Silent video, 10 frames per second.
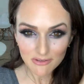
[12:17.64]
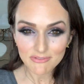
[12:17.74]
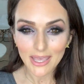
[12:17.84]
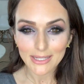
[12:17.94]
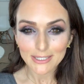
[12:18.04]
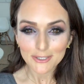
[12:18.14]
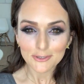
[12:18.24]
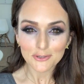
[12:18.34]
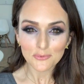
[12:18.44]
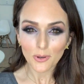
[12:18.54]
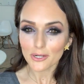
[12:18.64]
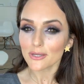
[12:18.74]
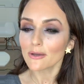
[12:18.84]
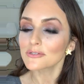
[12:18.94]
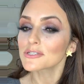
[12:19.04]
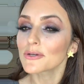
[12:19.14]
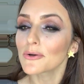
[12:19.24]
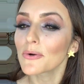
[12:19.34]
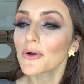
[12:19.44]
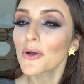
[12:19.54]
event you wanna go
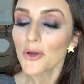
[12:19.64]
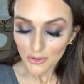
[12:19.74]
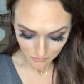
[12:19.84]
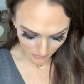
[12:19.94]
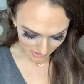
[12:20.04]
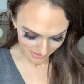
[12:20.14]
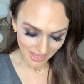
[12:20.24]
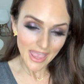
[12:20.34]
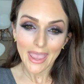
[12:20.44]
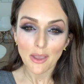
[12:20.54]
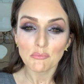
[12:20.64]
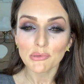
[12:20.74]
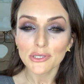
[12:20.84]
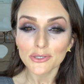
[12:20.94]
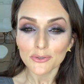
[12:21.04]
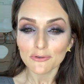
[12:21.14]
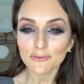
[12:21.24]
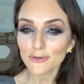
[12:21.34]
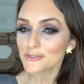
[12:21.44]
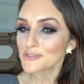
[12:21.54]
to with a
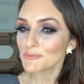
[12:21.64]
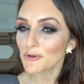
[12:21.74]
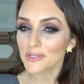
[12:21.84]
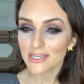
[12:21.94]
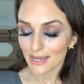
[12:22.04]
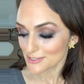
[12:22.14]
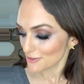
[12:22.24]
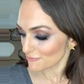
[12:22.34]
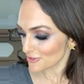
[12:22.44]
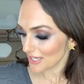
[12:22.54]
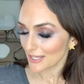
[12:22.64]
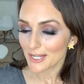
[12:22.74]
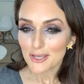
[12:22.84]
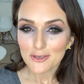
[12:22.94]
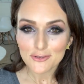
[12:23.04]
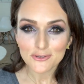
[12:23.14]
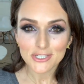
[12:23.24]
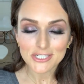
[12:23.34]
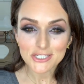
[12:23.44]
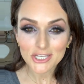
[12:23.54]
beautiful smoky eye. Don't forget, you
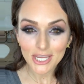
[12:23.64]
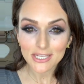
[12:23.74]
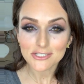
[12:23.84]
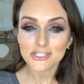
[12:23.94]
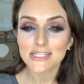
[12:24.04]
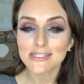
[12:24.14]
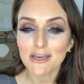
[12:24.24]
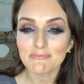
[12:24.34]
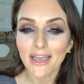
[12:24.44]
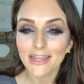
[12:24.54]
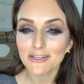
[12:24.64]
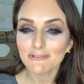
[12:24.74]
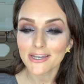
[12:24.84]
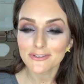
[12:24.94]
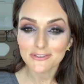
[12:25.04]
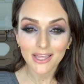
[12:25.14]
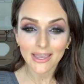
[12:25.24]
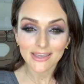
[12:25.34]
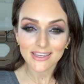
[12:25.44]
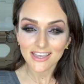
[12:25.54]
can change this up any way you
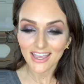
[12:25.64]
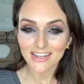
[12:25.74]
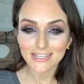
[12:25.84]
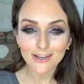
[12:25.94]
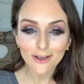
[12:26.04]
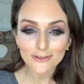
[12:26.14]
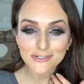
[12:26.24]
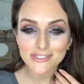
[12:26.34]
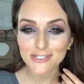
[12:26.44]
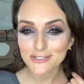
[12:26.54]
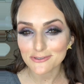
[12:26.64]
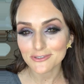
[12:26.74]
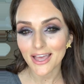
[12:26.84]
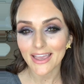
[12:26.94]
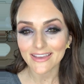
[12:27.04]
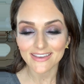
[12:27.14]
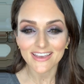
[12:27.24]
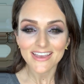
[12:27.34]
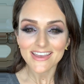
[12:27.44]
like, any colors that you like.